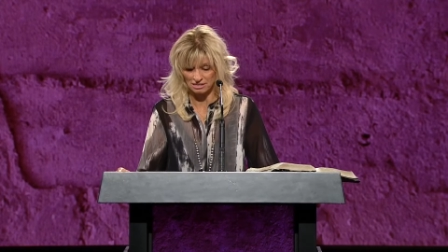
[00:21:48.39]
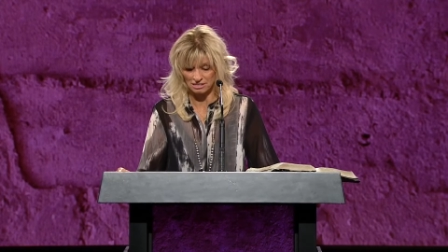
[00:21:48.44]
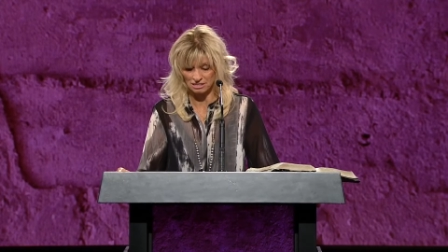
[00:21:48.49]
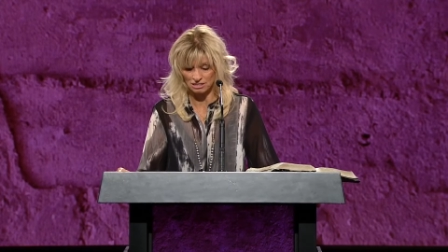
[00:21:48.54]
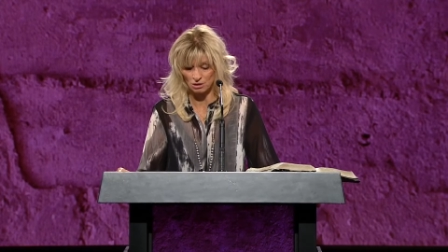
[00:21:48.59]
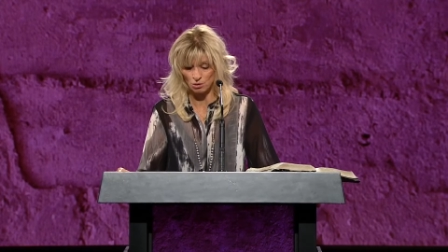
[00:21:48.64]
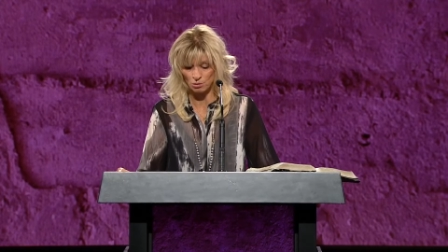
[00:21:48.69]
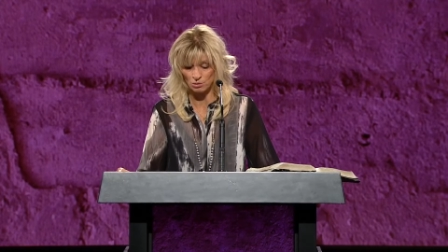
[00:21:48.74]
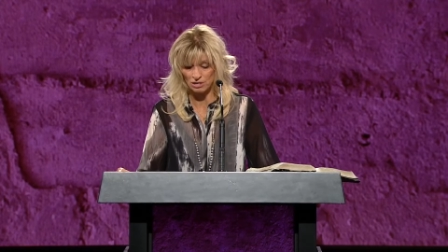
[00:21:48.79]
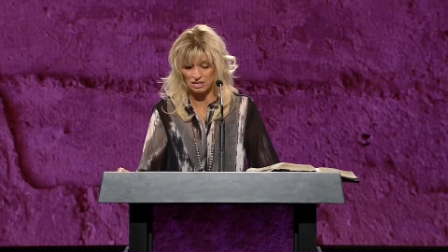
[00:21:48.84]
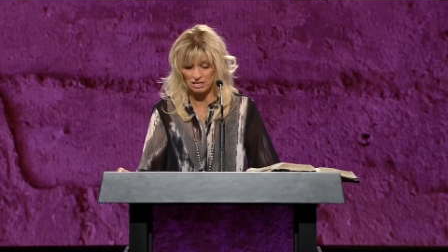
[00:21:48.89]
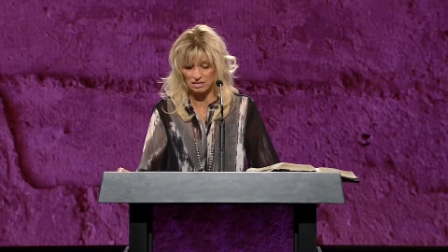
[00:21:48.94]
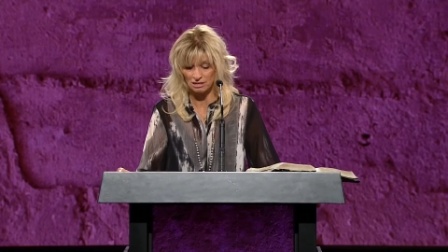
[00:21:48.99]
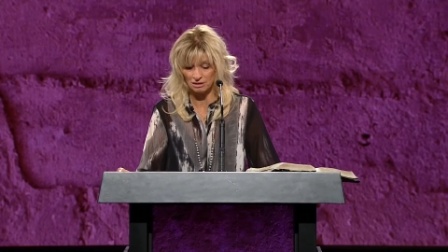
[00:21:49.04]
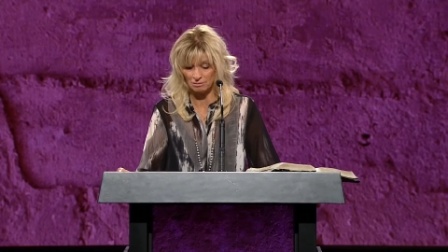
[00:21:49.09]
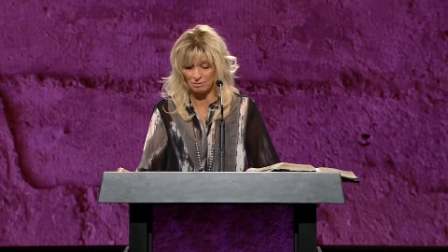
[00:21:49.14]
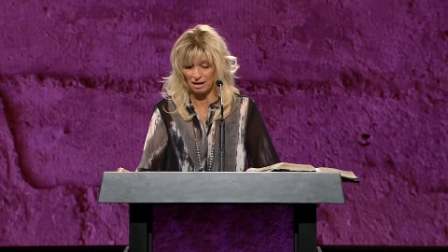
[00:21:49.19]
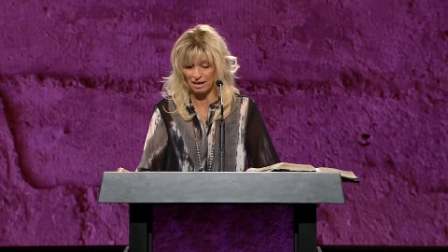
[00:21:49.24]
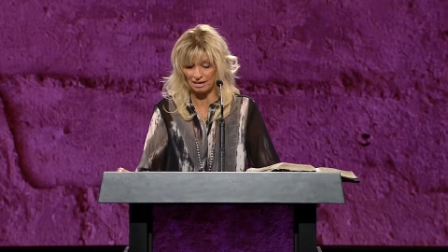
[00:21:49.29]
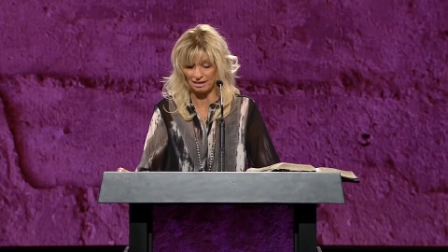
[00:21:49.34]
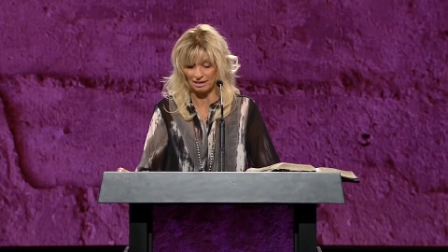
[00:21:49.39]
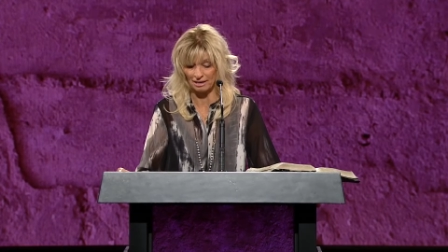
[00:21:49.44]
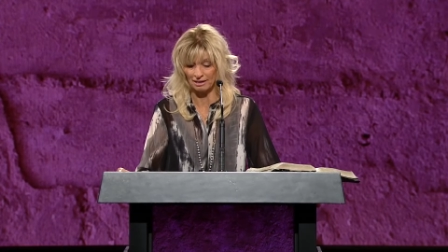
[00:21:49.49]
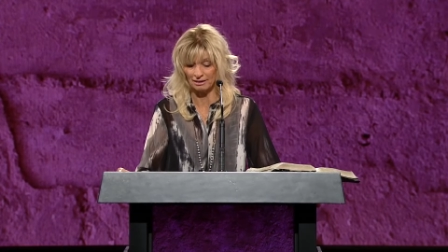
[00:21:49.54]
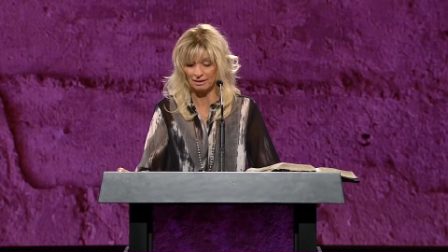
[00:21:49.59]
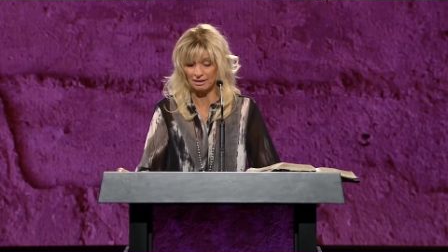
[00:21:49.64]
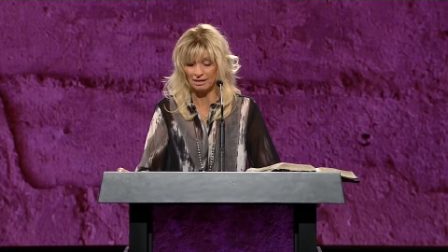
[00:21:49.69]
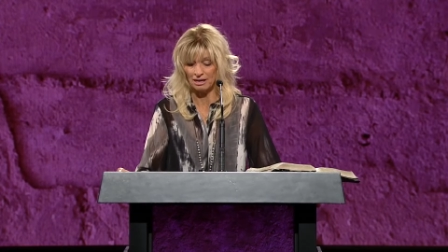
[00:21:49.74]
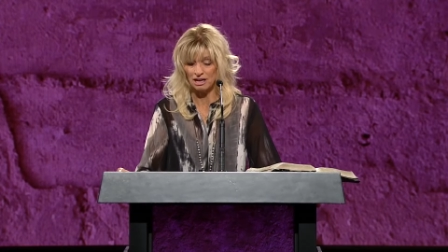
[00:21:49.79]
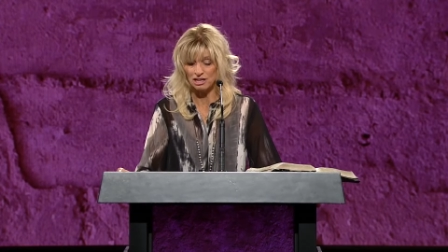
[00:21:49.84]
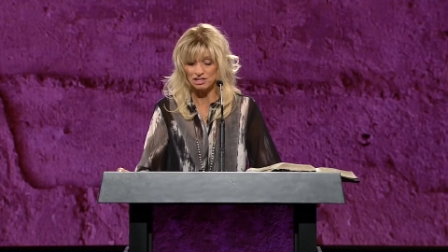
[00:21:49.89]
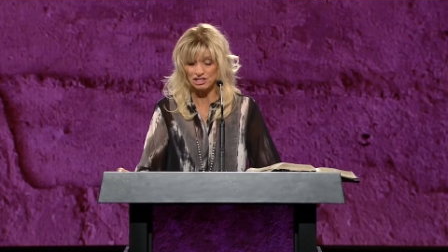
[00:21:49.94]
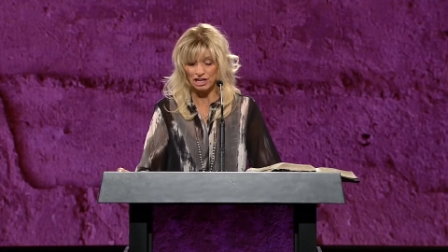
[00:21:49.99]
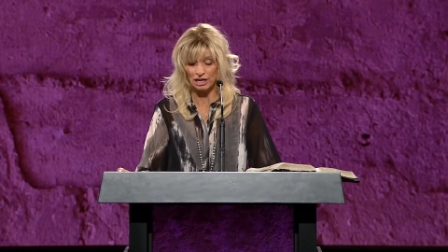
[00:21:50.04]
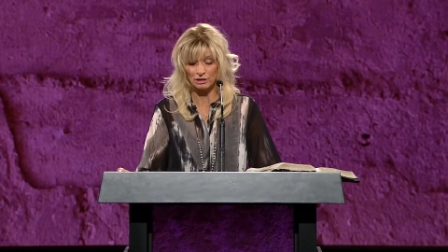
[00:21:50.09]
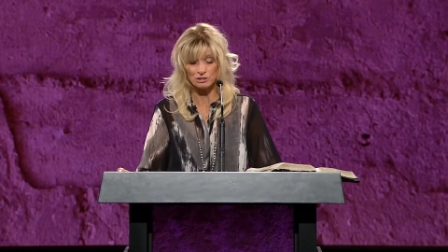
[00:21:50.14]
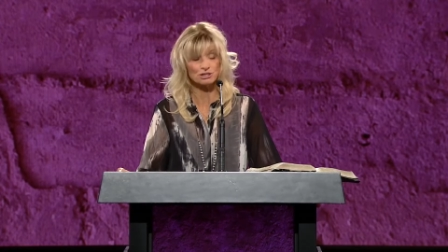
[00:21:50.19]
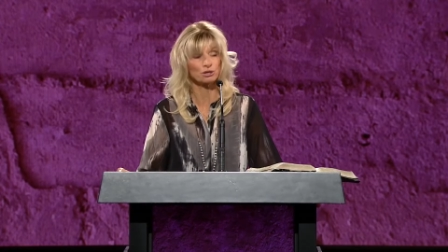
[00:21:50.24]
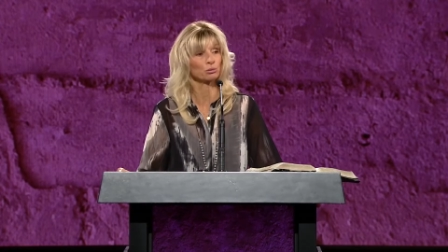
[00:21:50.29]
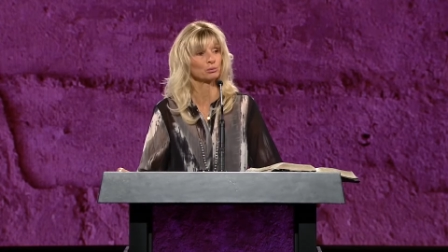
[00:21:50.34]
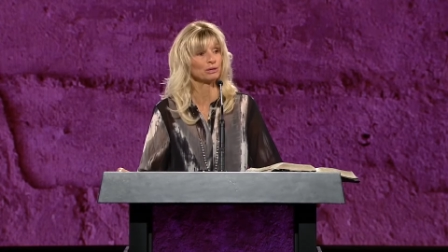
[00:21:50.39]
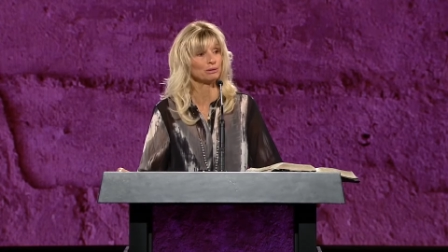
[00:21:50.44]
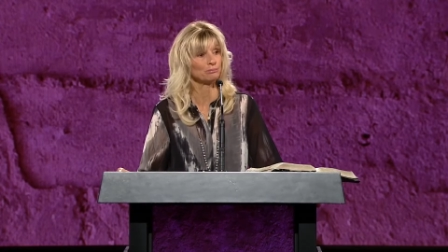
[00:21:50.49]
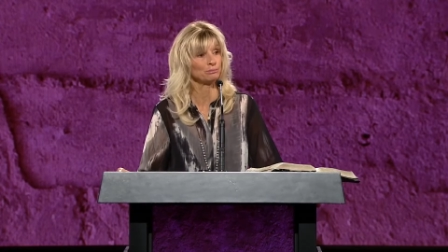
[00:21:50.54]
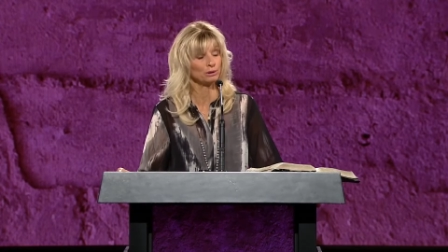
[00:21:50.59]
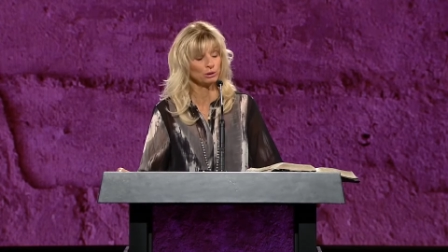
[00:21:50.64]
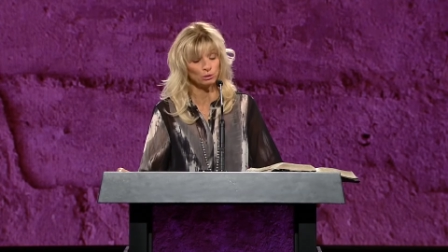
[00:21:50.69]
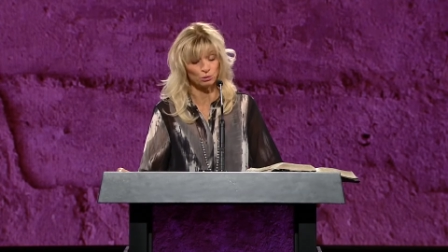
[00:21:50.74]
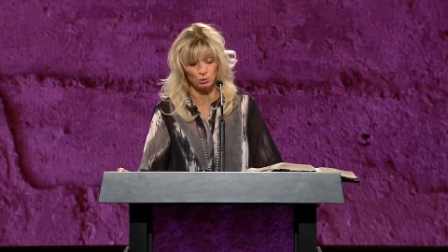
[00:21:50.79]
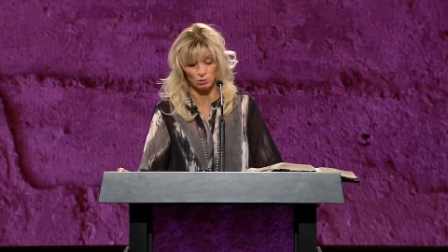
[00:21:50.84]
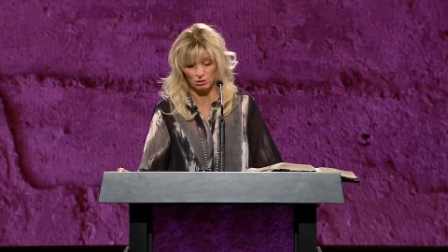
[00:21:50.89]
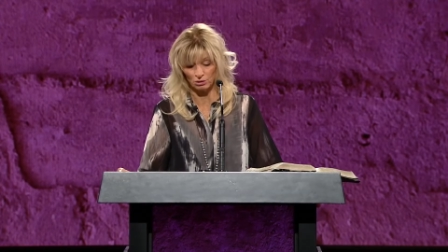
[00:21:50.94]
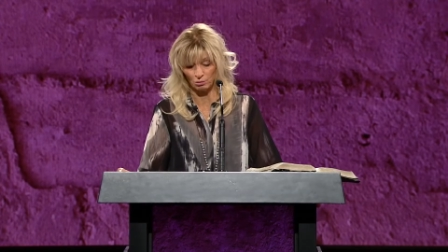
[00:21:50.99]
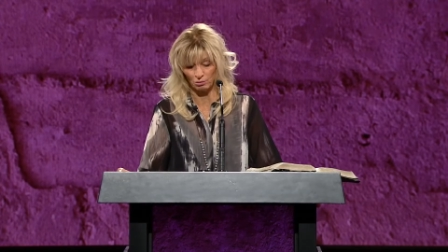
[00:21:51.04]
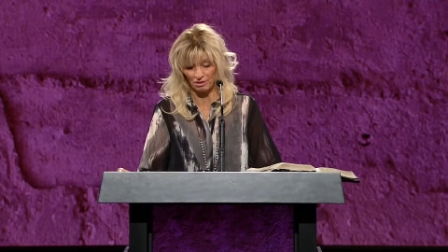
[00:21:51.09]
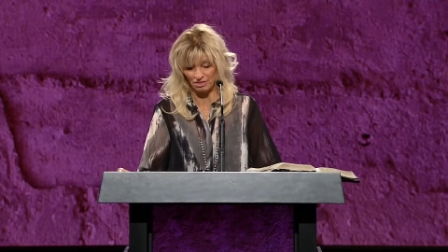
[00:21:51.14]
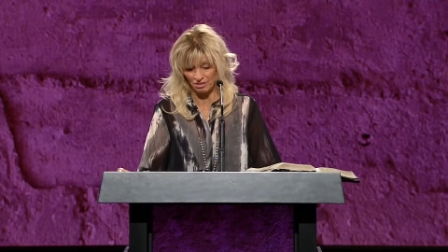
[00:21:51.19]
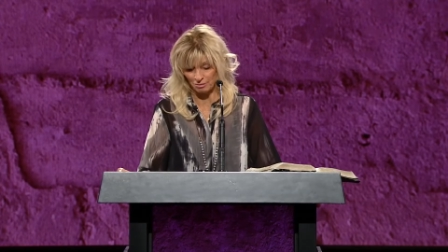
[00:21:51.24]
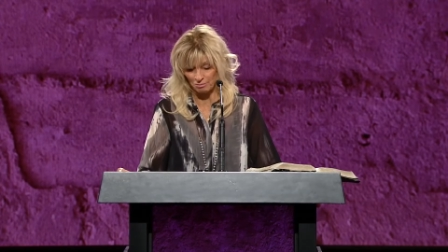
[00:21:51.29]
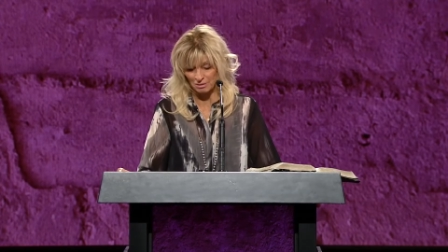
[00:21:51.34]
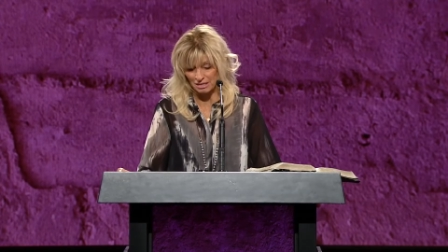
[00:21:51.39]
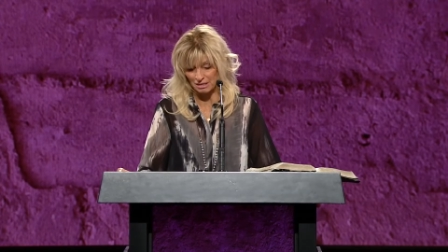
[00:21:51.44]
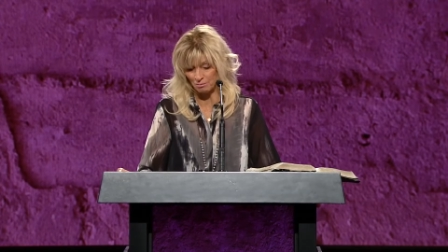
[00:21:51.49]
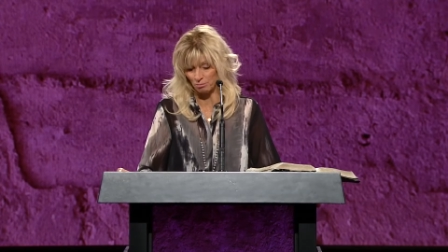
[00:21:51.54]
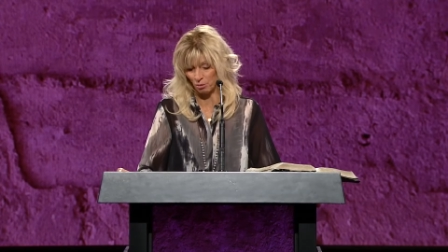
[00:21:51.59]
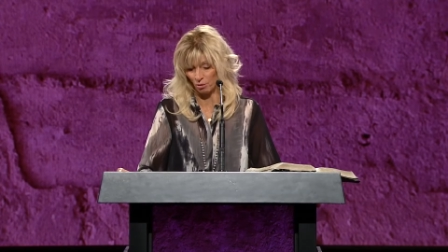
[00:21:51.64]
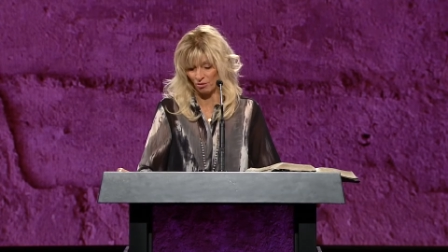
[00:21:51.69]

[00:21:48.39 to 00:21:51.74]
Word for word: So Nehemiah shares a rebuke with the people.